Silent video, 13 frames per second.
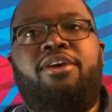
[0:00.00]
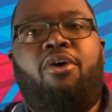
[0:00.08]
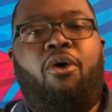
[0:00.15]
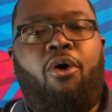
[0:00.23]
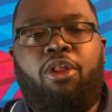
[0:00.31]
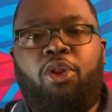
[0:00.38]

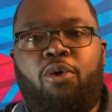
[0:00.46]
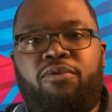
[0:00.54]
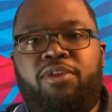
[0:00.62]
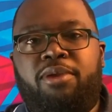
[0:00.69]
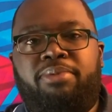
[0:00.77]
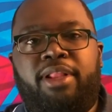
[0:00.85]
all
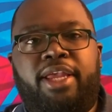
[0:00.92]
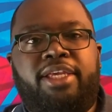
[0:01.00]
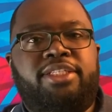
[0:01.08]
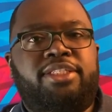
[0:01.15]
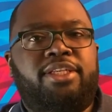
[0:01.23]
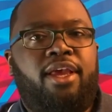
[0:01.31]
over the
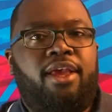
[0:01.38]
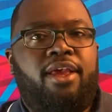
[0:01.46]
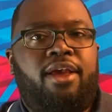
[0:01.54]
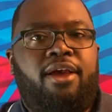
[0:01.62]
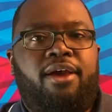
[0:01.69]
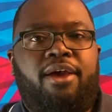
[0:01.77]
place.
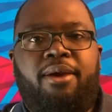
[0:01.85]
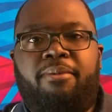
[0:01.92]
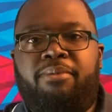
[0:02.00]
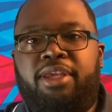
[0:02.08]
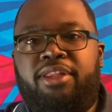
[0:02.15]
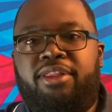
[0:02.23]
I
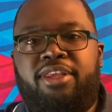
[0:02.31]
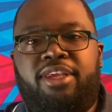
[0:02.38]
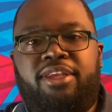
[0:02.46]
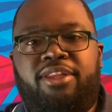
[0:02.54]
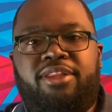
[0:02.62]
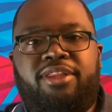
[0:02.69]
mean,
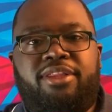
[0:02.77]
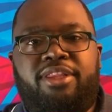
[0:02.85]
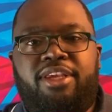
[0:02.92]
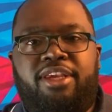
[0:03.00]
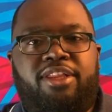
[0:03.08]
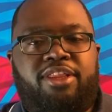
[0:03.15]
the
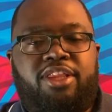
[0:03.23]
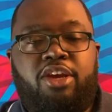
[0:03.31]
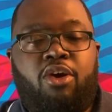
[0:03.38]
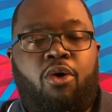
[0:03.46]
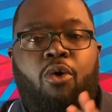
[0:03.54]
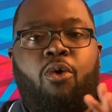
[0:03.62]
the the
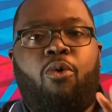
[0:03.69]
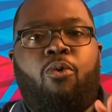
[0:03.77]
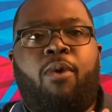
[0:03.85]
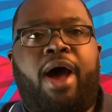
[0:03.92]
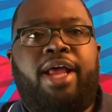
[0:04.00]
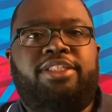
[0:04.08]
whole
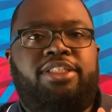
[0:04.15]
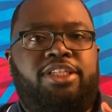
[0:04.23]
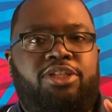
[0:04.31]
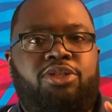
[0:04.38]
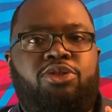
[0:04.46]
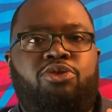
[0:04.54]
watch
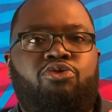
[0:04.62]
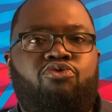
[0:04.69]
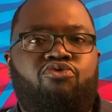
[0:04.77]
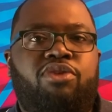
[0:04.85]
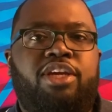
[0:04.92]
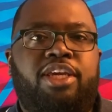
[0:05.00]
just
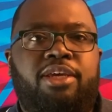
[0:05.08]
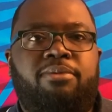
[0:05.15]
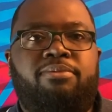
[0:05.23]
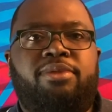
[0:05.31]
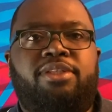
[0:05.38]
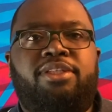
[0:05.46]

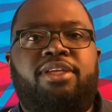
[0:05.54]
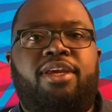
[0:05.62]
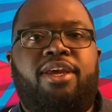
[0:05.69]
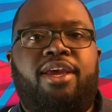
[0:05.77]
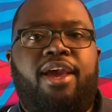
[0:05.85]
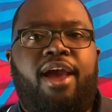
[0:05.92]
screams,
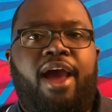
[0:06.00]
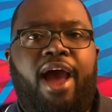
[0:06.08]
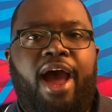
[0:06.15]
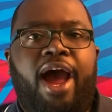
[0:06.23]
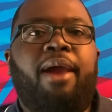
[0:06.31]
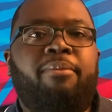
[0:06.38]

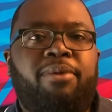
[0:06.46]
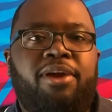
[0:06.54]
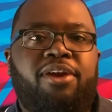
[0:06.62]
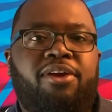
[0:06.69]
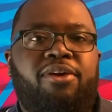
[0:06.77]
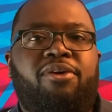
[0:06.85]
"I'm
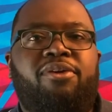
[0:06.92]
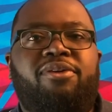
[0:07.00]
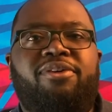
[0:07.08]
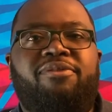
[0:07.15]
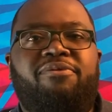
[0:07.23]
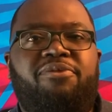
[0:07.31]

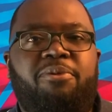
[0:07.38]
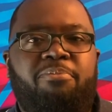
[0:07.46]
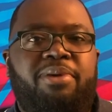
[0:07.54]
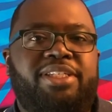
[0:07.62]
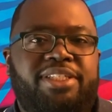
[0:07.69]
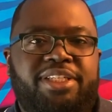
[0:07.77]
here for
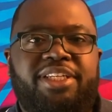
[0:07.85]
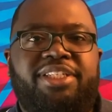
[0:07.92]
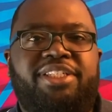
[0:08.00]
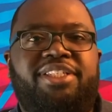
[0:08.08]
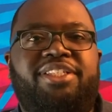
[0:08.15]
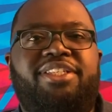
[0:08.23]

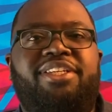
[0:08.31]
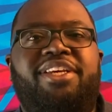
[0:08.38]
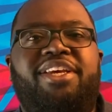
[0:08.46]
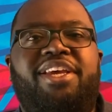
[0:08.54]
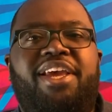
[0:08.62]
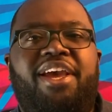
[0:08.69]
business.
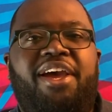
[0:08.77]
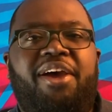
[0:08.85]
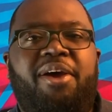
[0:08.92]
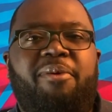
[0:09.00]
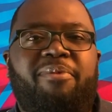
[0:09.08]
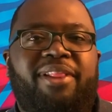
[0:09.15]

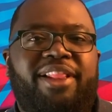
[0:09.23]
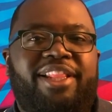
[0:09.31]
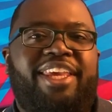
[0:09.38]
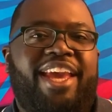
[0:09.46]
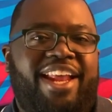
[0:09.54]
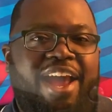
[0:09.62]
Um,
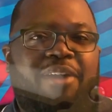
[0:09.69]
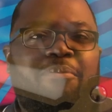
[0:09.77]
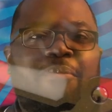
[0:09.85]
get out